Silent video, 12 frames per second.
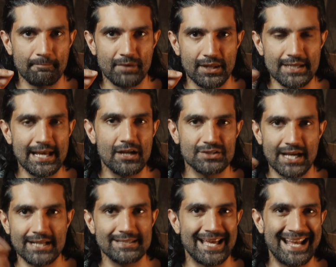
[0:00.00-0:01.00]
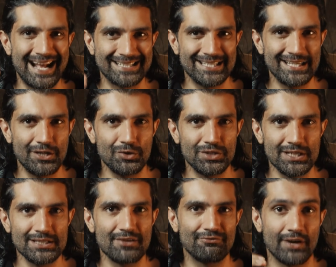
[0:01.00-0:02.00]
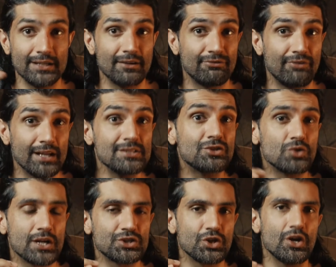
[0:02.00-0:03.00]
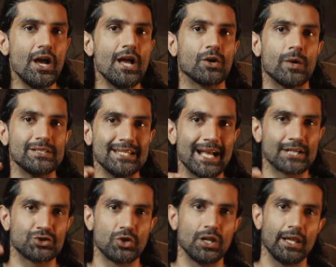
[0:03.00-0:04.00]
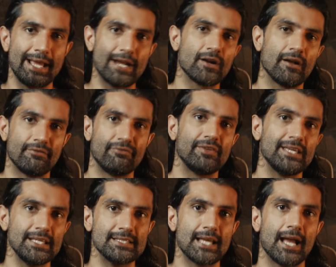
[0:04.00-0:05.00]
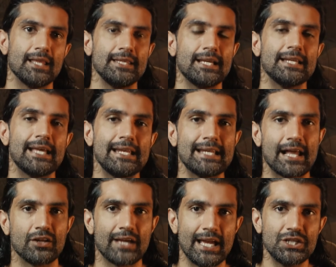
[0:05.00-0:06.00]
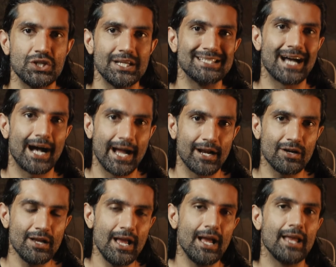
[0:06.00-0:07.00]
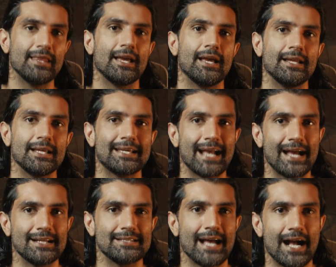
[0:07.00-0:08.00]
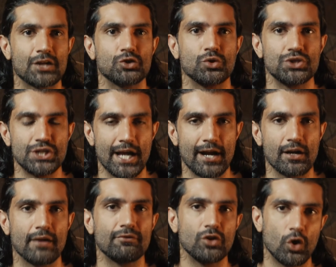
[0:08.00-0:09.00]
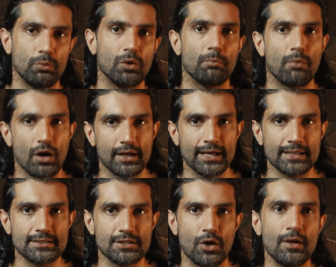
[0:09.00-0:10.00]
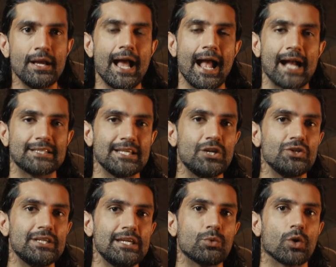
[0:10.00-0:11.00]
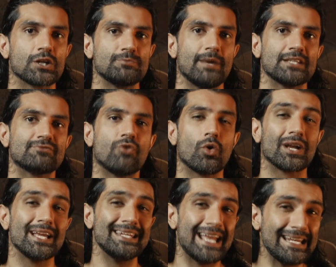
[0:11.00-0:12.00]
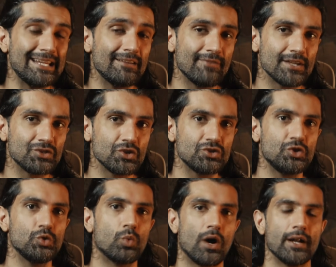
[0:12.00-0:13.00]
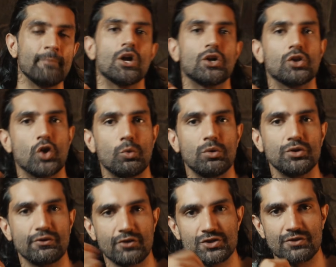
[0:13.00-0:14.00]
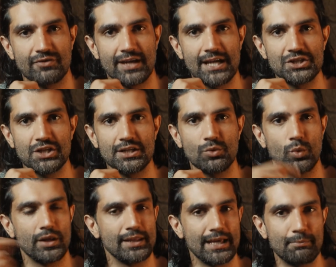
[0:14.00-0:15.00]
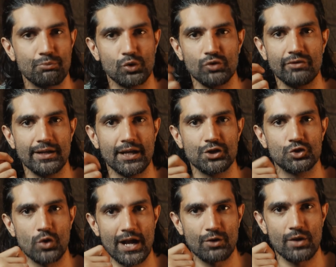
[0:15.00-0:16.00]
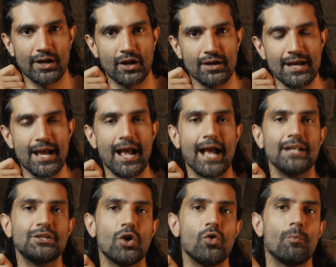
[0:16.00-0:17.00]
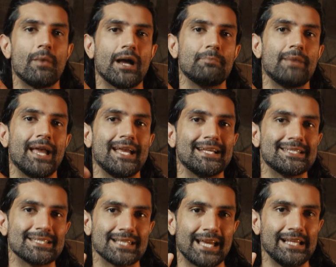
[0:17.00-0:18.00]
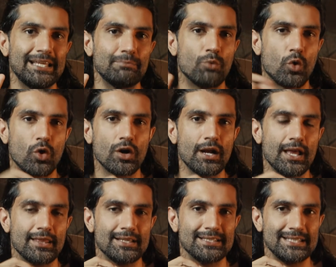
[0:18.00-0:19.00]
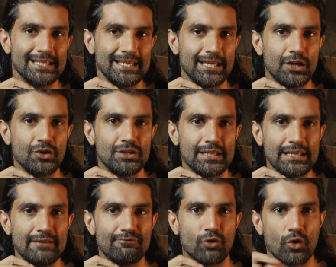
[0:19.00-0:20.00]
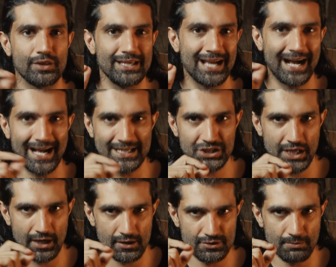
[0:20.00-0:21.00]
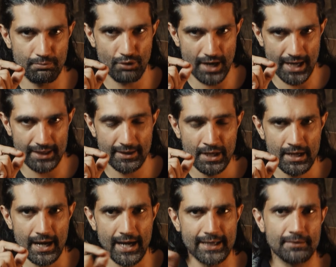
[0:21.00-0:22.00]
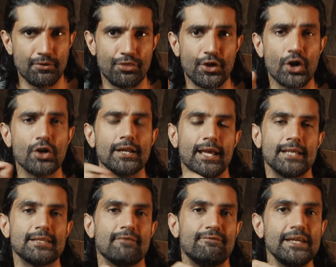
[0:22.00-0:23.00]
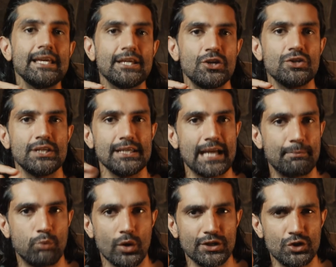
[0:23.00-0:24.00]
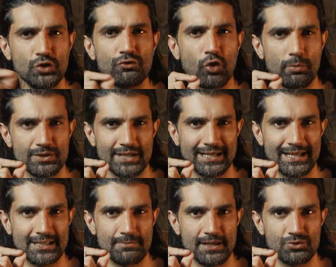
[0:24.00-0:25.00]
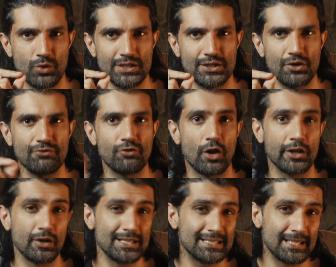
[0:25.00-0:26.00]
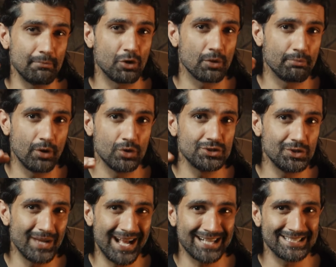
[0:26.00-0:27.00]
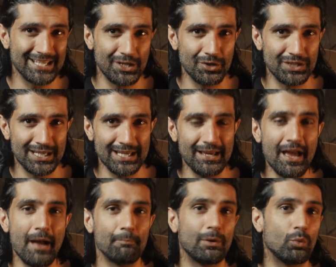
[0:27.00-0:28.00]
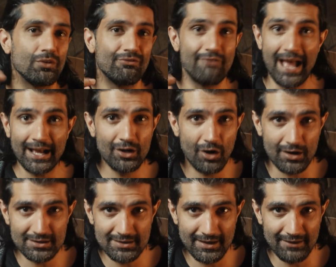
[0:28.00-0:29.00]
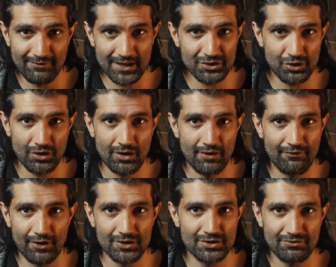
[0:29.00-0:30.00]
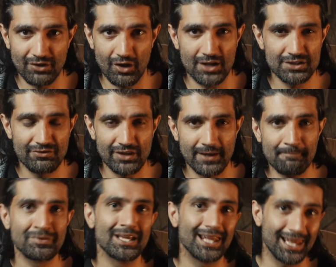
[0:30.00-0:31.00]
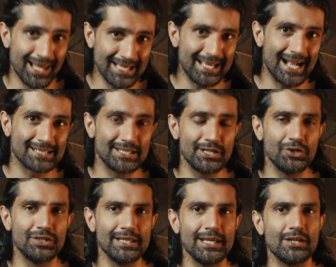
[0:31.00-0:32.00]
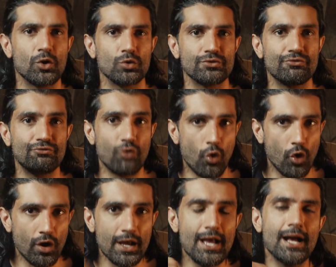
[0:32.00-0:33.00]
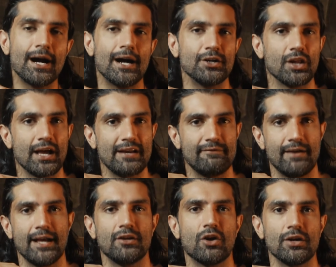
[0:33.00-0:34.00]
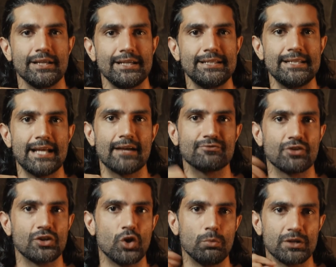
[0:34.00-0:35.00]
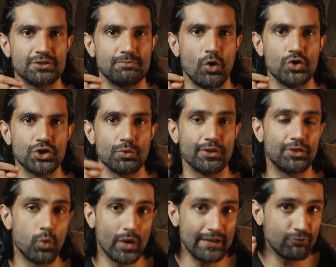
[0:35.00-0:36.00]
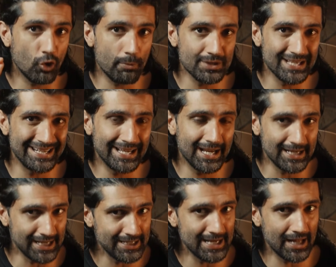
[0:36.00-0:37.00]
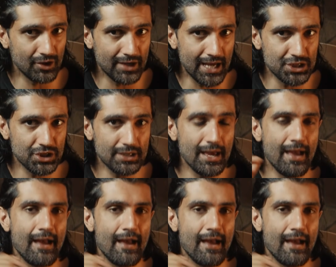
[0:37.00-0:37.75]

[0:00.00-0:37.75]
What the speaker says: The downside is that XEQT's fund of funds structure creates an extra layer of fees, and the Canadian allocation is higher than Canada's actual share of global markets. So XEQT works best for Canadian investors who want global diversification with a proven track record and don't mind paying slightly more than ZEQT for the iShares brand. All right, third is VEQT at 0.24% expense ratio, following a similar approach to XEQT, but with Vanguard's investor first philosophy. Like XEQT, it holds 4 underlying Vanguard ETFs for global exposure with 24% Canadian allocation.